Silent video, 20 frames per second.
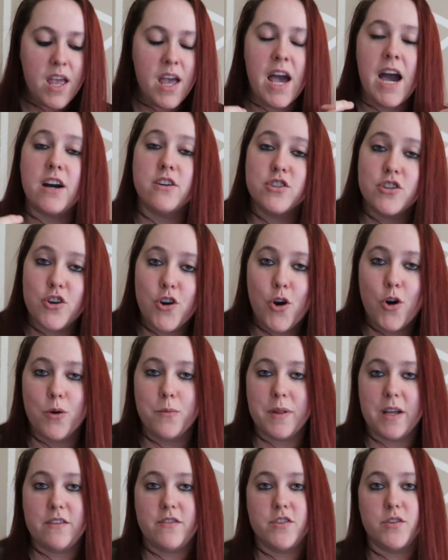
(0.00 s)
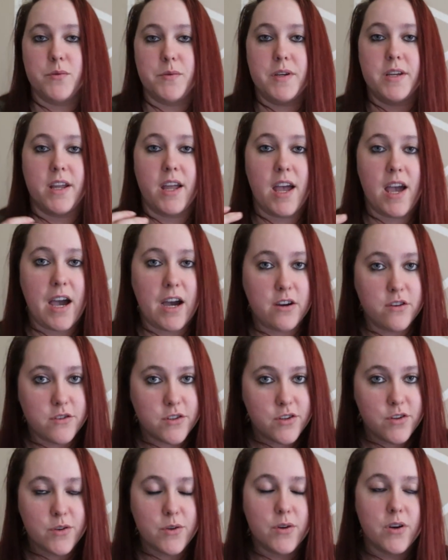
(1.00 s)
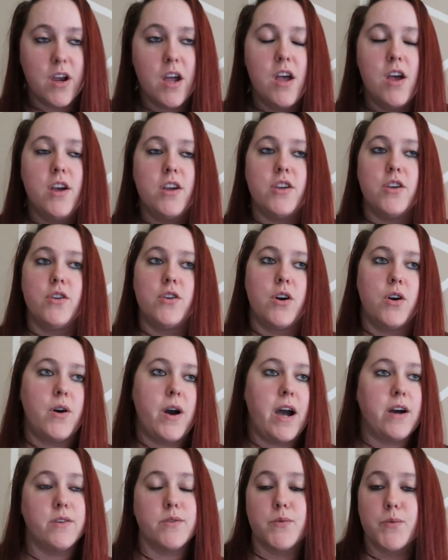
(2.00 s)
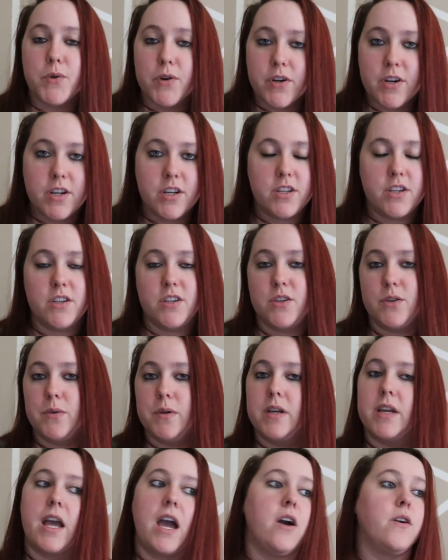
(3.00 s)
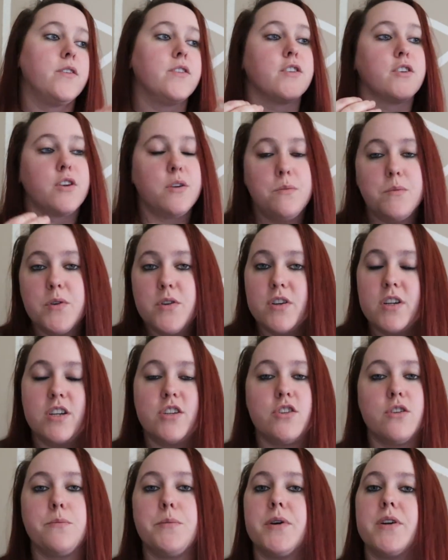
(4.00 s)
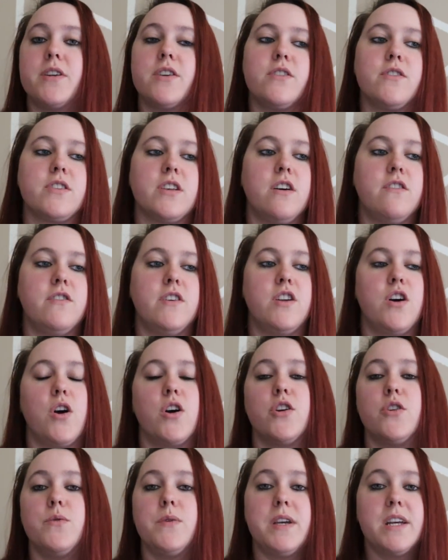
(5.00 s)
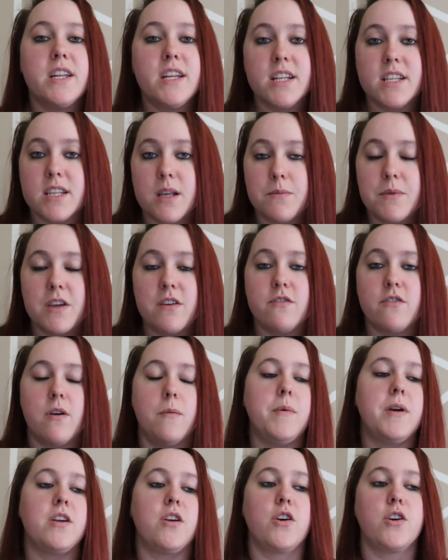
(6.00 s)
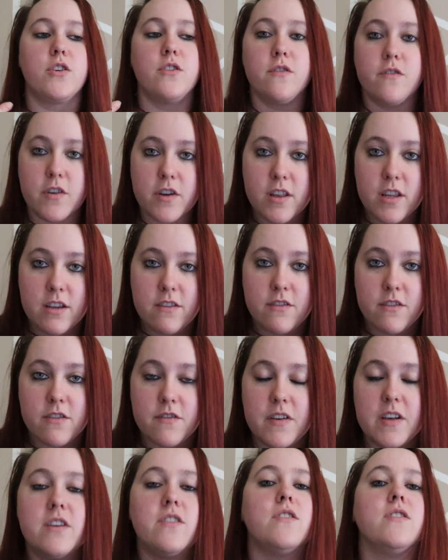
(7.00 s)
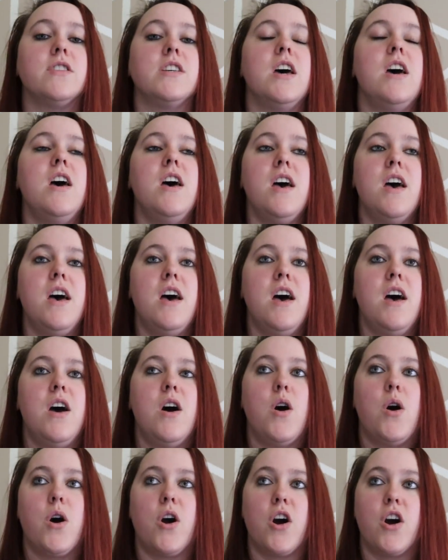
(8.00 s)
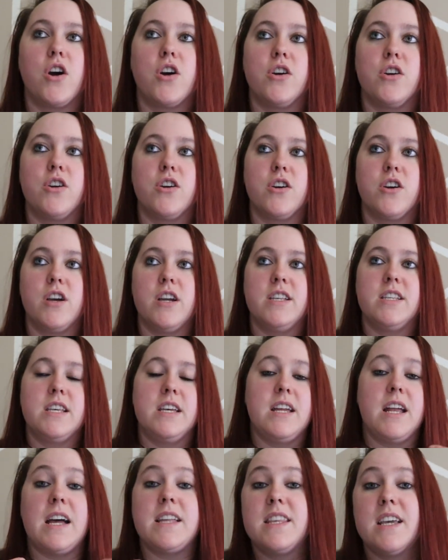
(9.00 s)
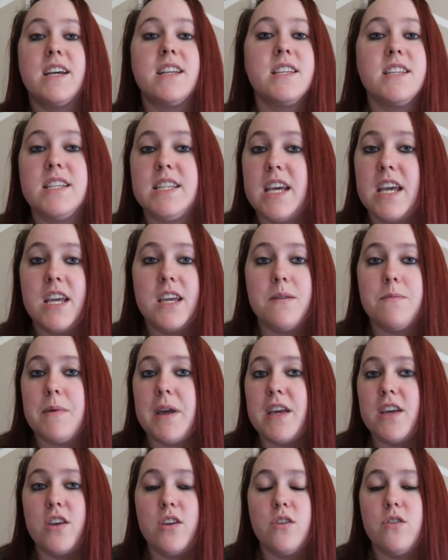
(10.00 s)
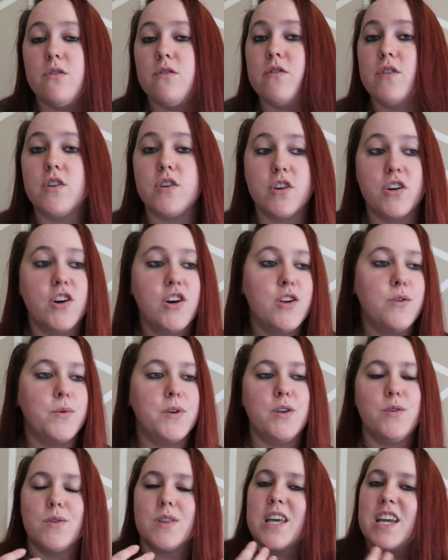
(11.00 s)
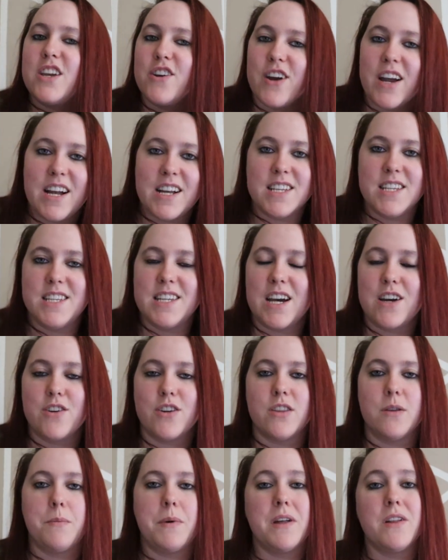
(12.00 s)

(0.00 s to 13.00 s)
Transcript: how's your home life doing how's your you know how's work doing how are the communities you're putting yourself in are you getting something from it are you feeling fulfilled are is it at the end of the day making you feel good when you lay your head down on the